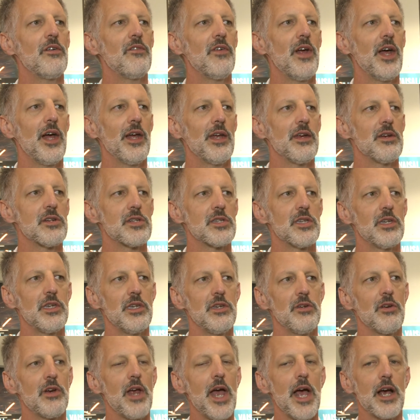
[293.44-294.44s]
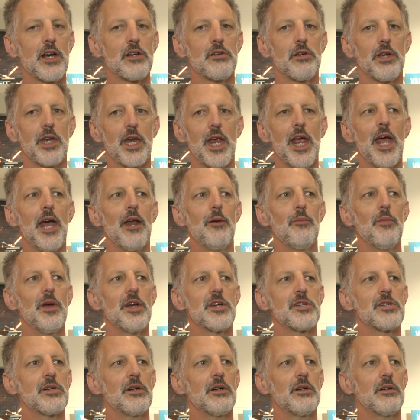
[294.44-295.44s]
values that you actually can't
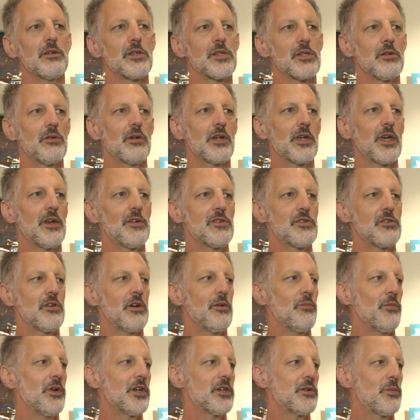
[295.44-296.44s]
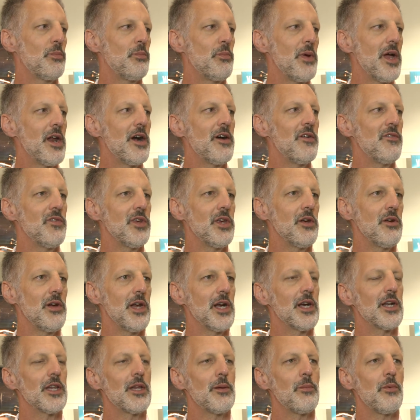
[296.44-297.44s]
measure. So it gives you a much better view
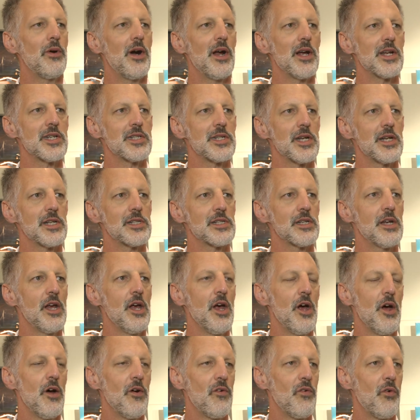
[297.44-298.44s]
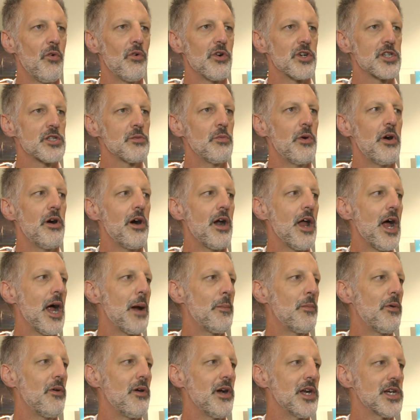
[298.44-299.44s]
into the process for smart
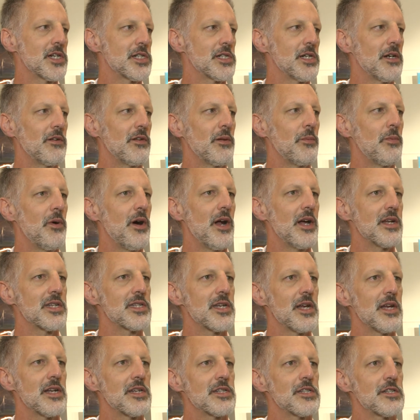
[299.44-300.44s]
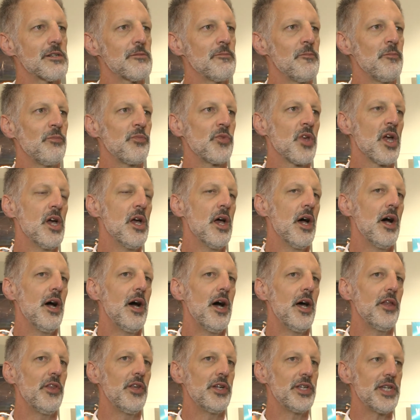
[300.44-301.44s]
operation of the process. The